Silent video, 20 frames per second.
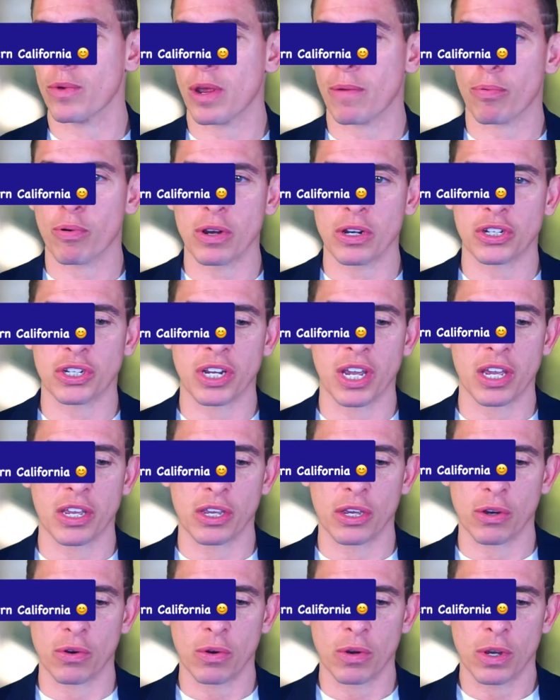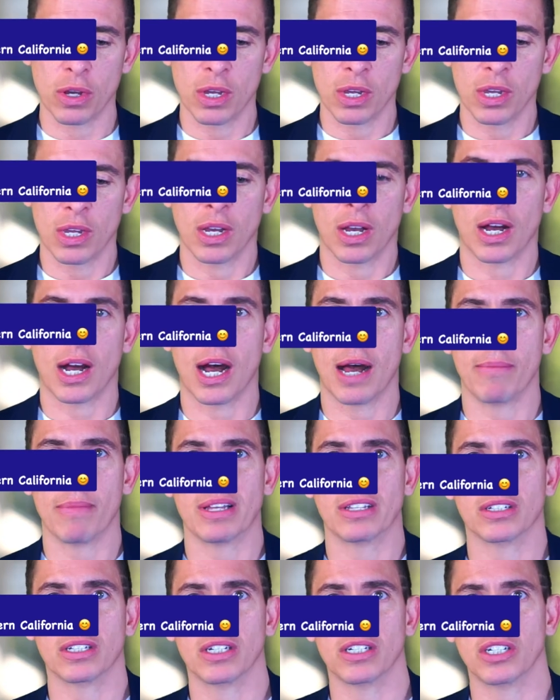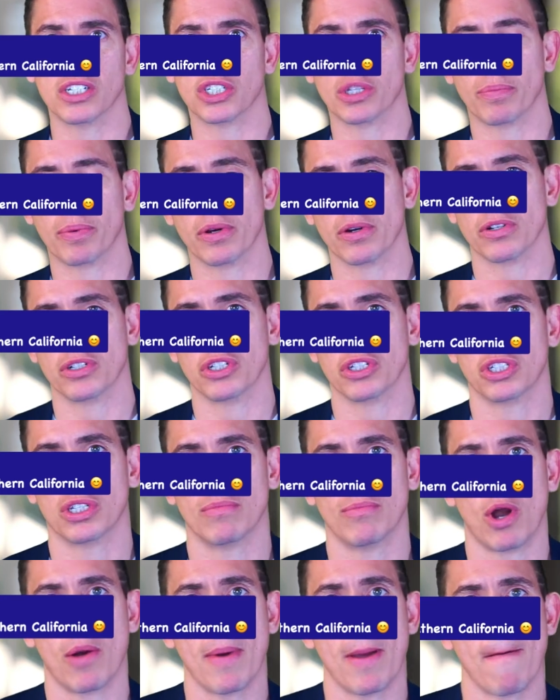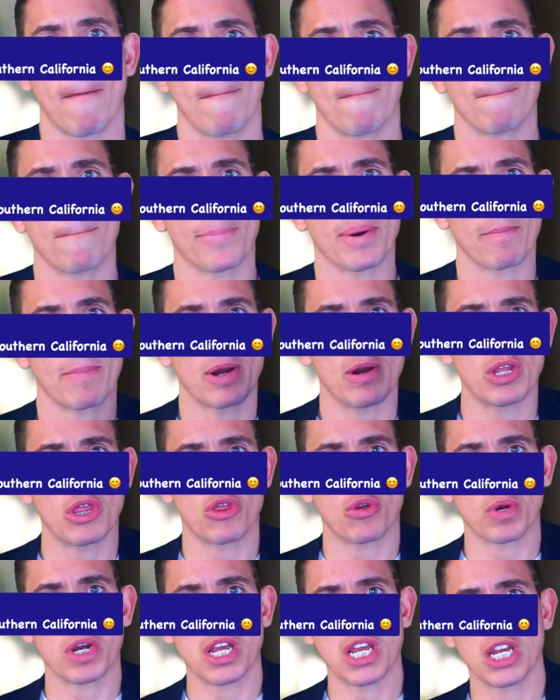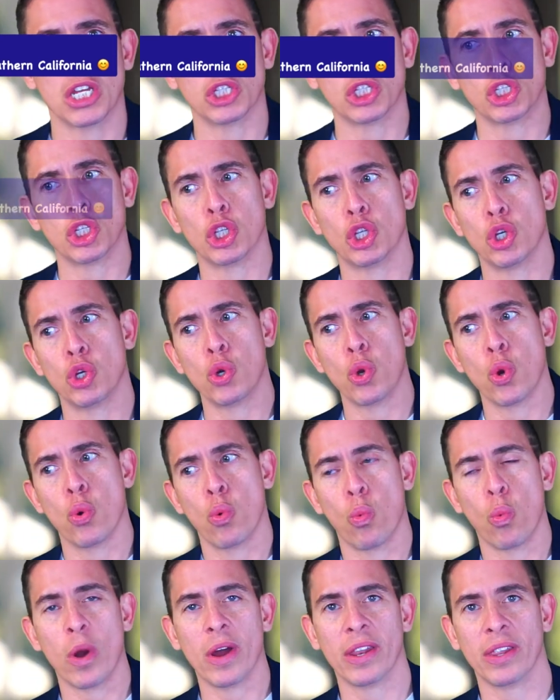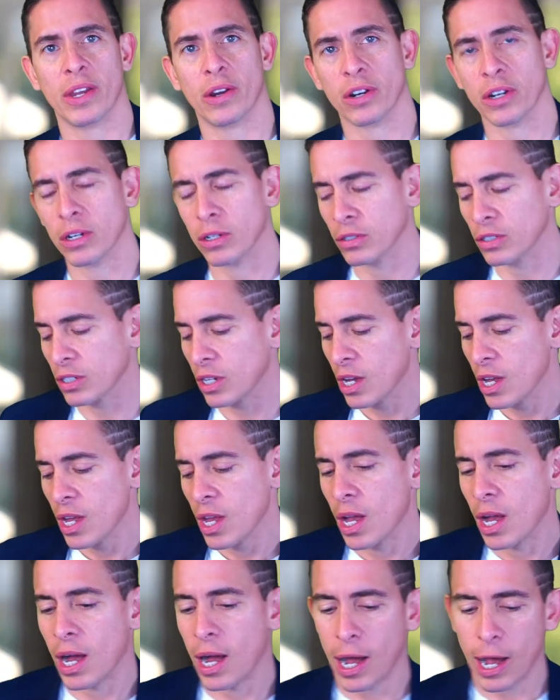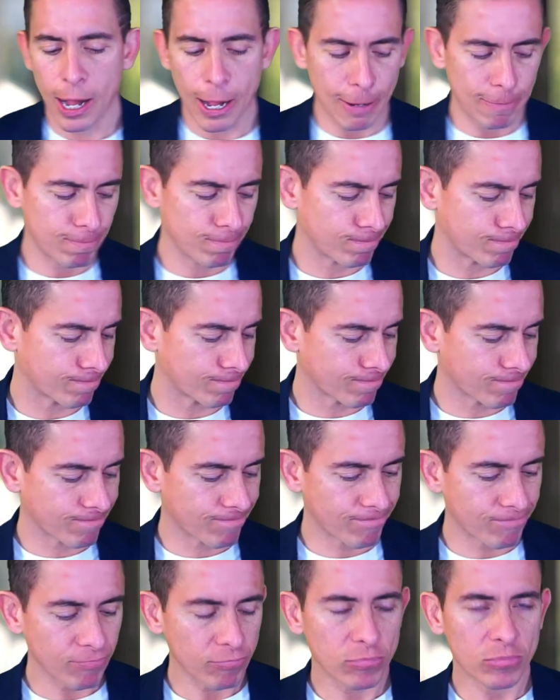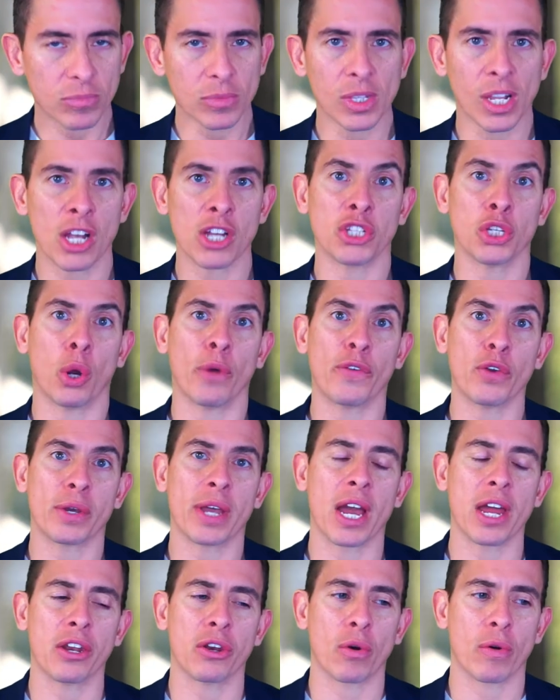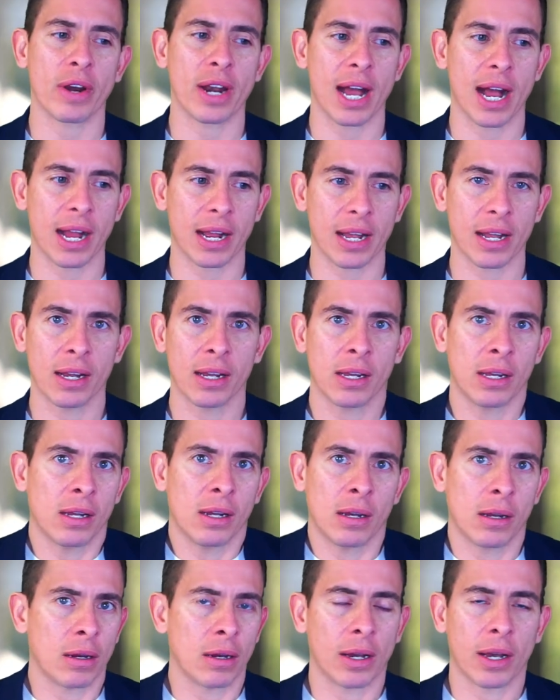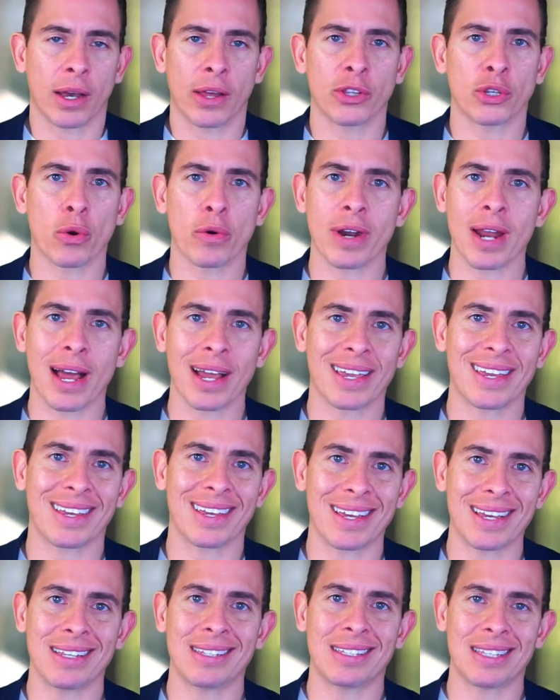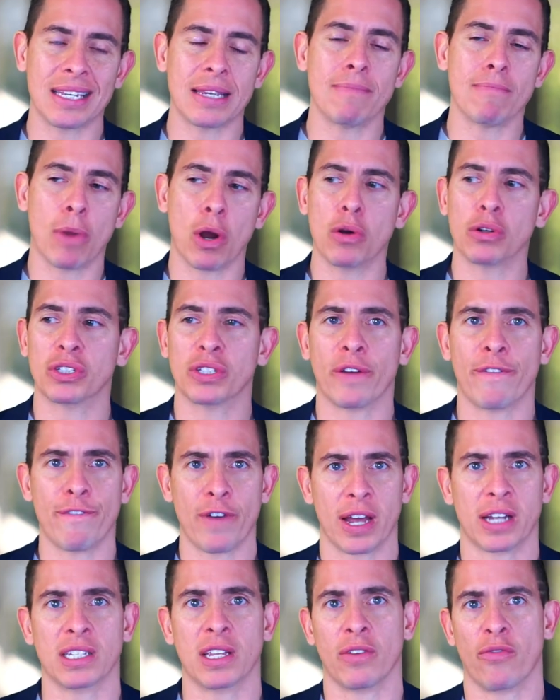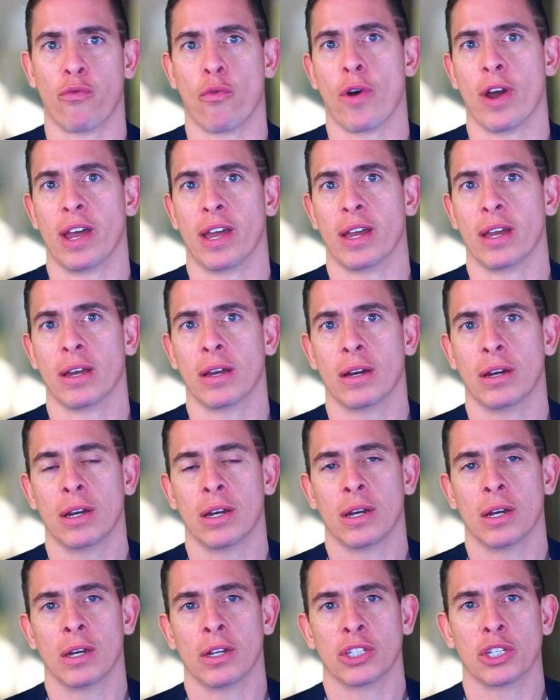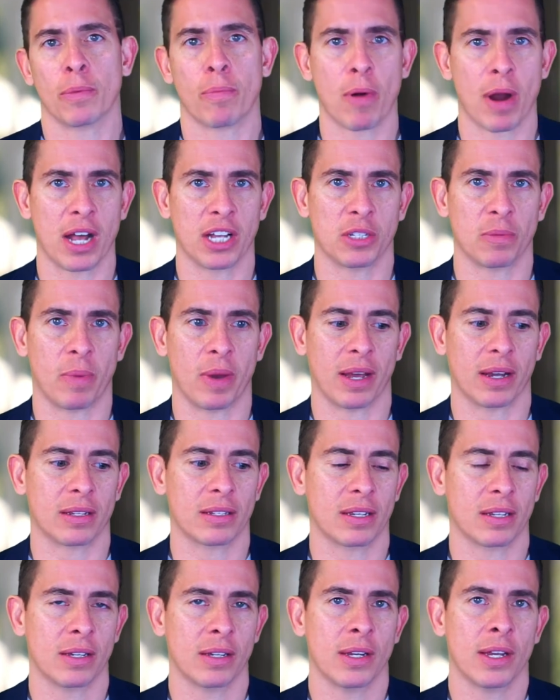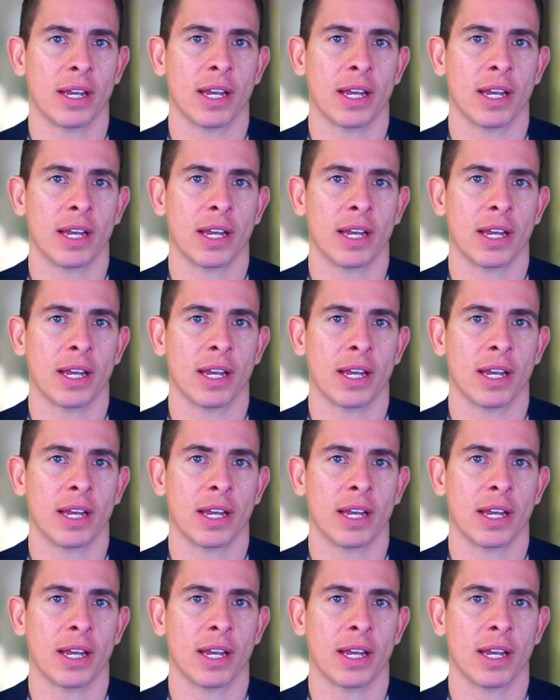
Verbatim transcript: We appreciate you. That's going to disappear in just a moment. 3, 2, 1. There it goes. So if you can door knock, door knocking is the most effective way to prospect.